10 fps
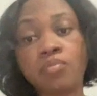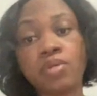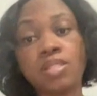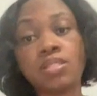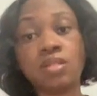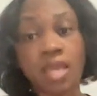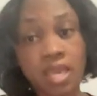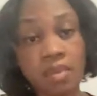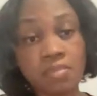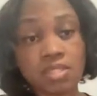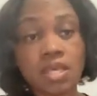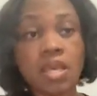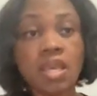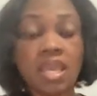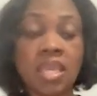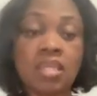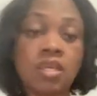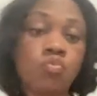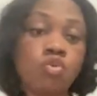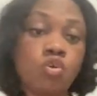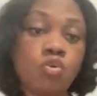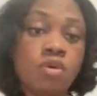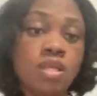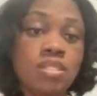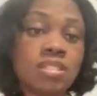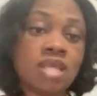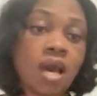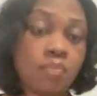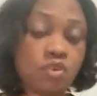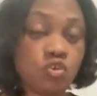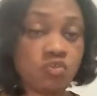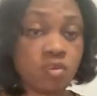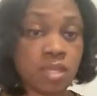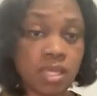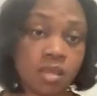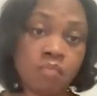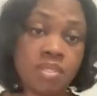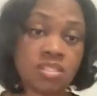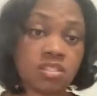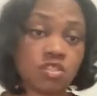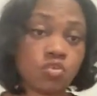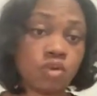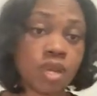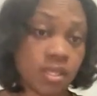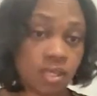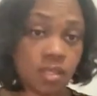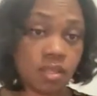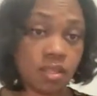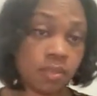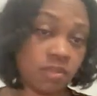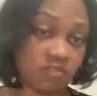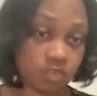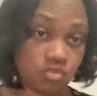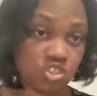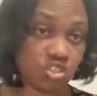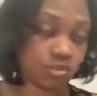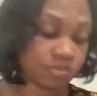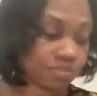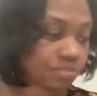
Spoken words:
risk names, and it will stop you from getting business credit in the future.